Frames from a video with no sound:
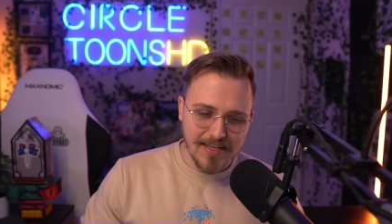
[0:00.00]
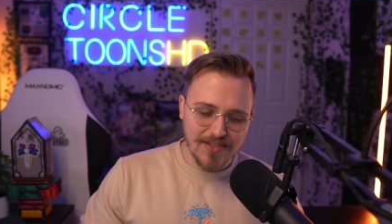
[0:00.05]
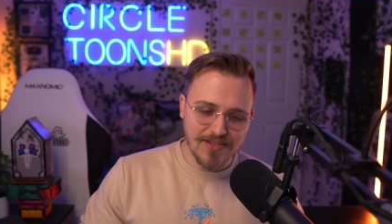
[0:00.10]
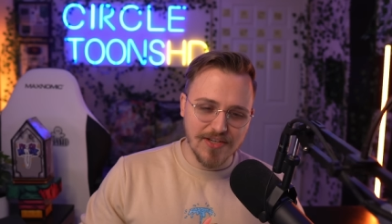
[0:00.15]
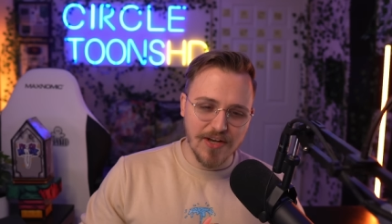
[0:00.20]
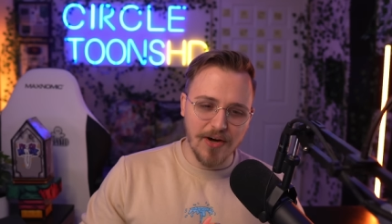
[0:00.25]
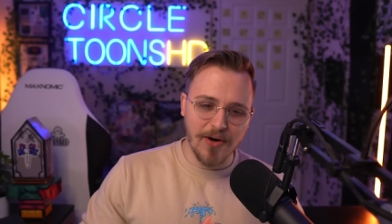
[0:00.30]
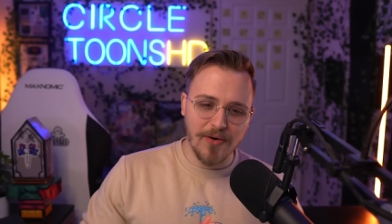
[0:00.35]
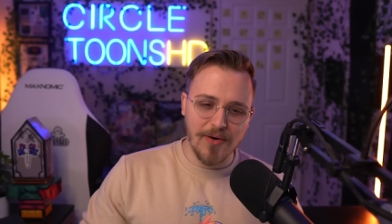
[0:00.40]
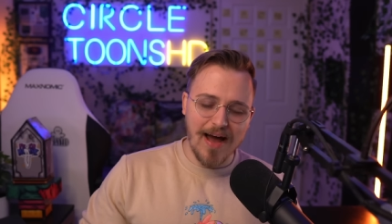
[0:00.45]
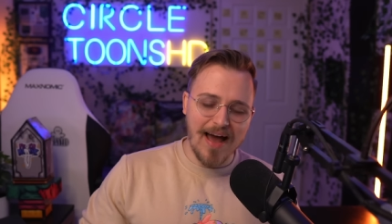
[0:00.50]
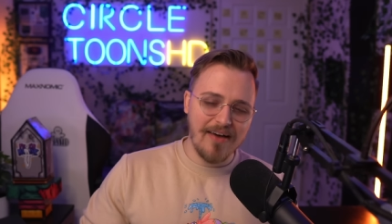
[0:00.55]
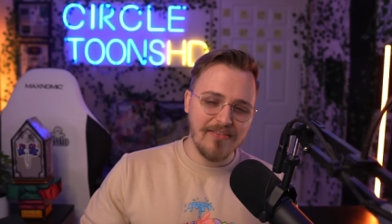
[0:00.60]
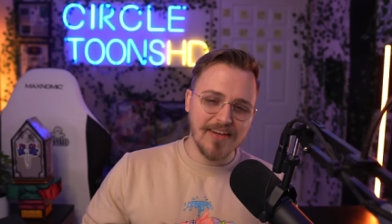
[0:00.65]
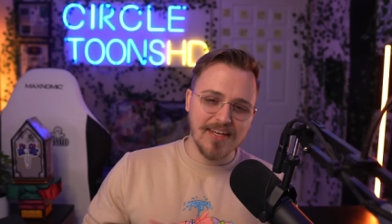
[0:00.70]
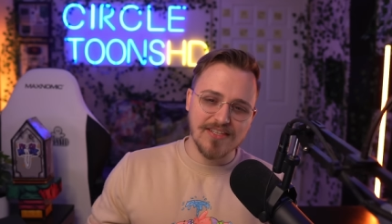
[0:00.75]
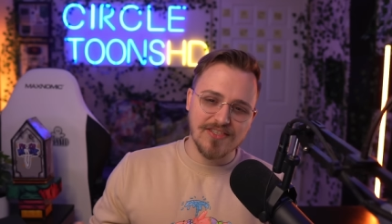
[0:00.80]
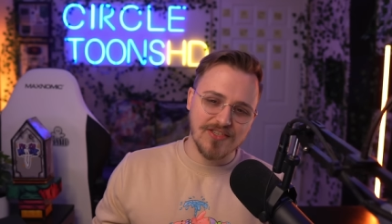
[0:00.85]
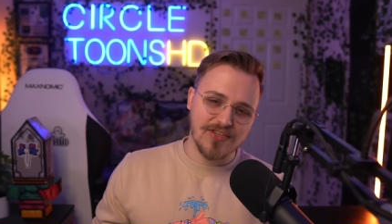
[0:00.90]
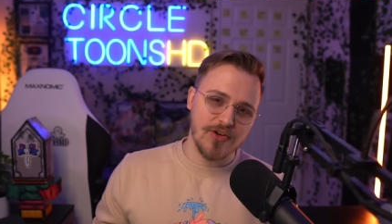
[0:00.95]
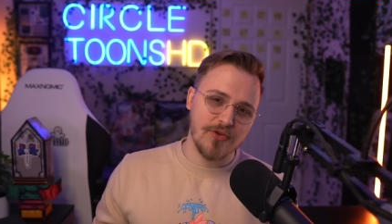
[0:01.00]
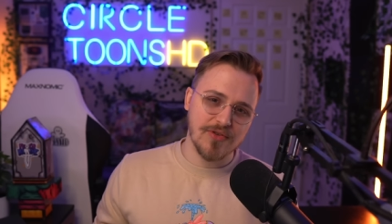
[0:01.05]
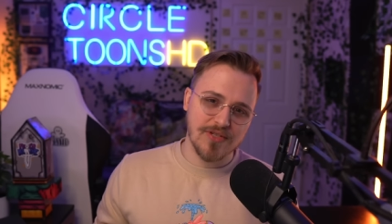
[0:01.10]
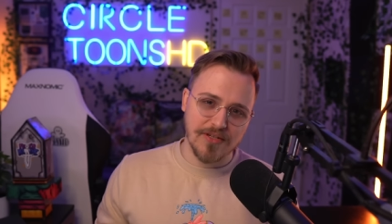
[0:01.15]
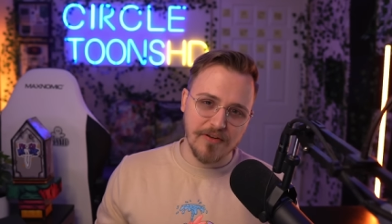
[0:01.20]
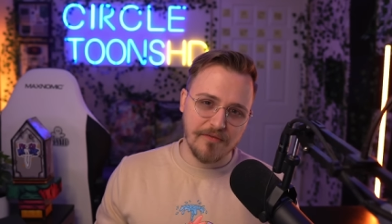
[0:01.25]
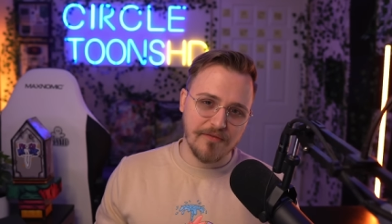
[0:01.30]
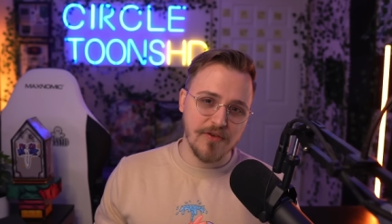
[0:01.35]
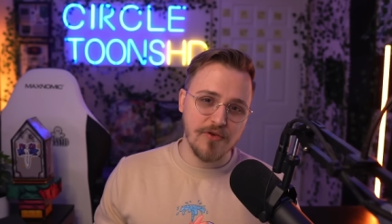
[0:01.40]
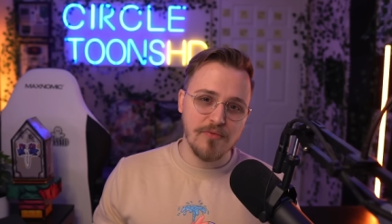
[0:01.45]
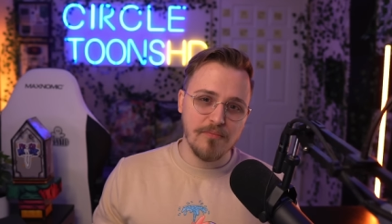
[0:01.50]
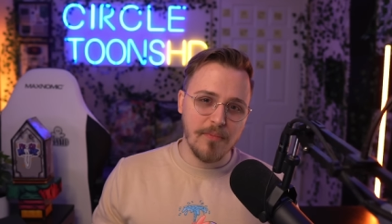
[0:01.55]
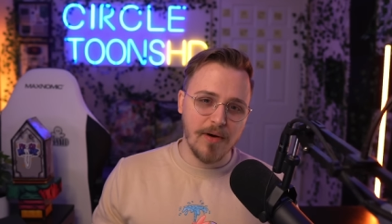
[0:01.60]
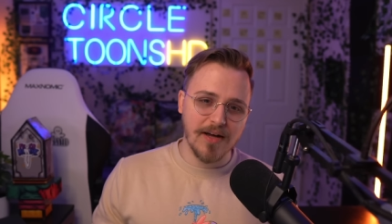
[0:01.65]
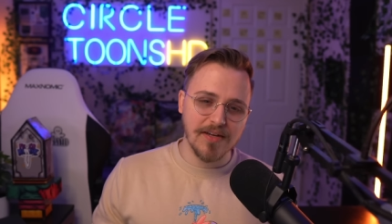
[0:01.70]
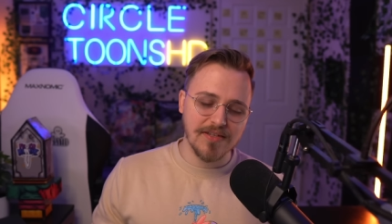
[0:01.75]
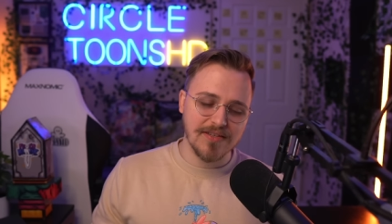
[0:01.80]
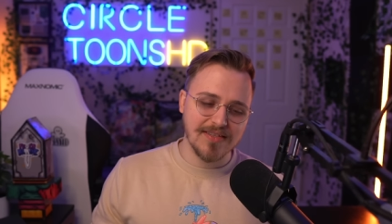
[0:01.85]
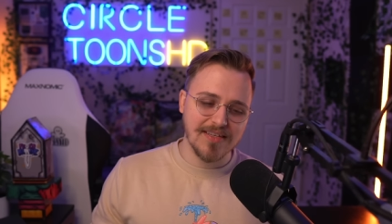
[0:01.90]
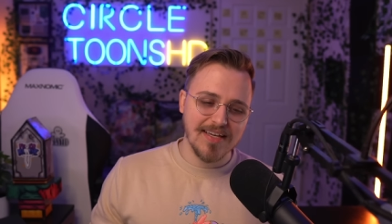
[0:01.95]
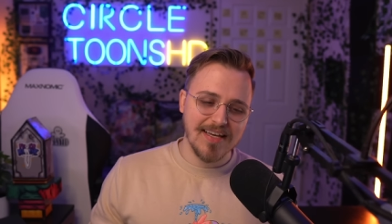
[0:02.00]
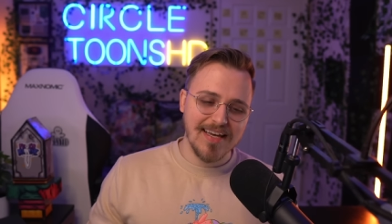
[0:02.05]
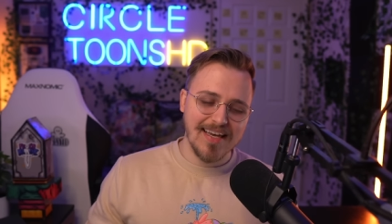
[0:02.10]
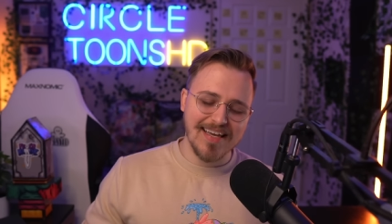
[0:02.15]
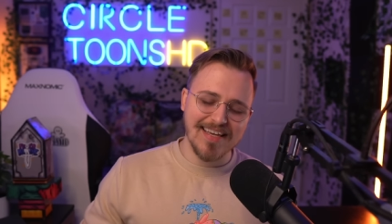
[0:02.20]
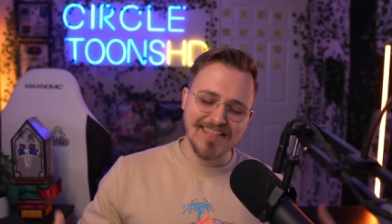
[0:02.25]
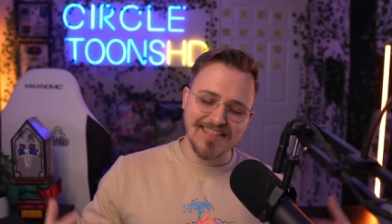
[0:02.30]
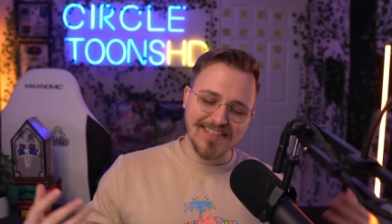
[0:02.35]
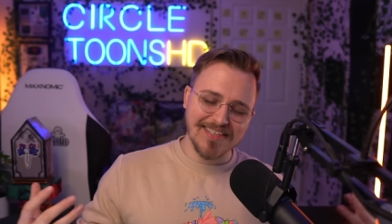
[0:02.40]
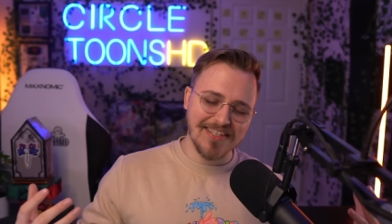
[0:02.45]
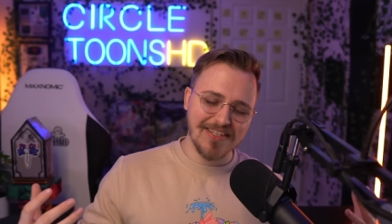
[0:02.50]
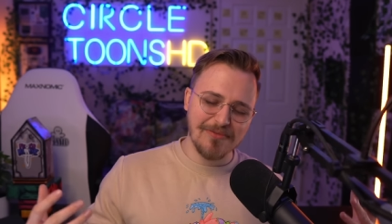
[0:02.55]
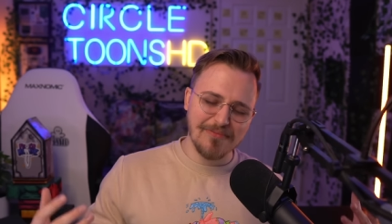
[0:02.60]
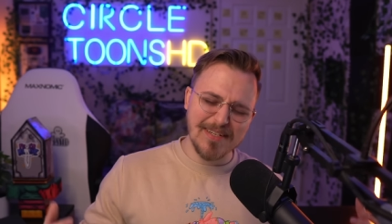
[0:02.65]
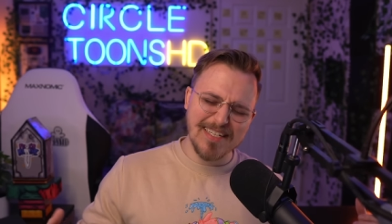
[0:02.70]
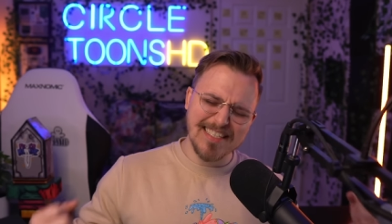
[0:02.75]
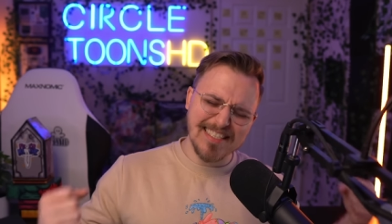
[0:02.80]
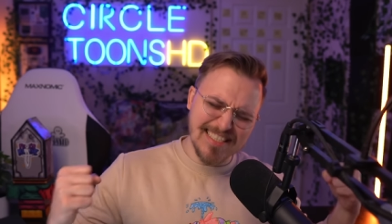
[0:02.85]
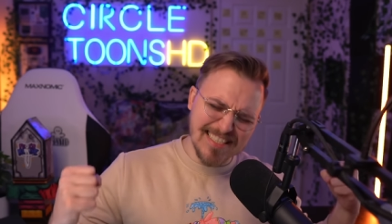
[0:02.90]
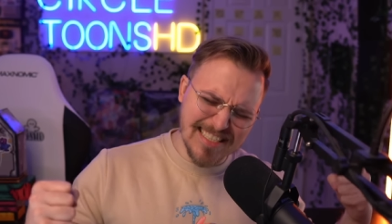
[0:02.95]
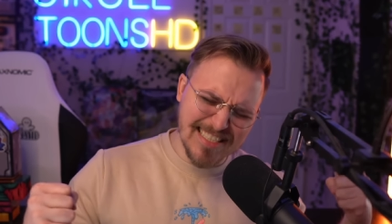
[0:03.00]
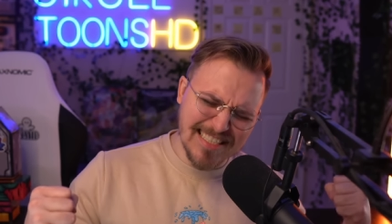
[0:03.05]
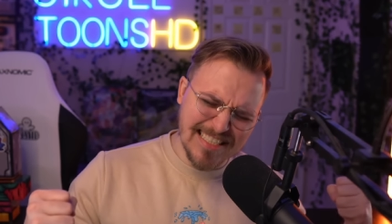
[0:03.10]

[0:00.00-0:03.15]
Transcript: So having it scooched a few months is a little bit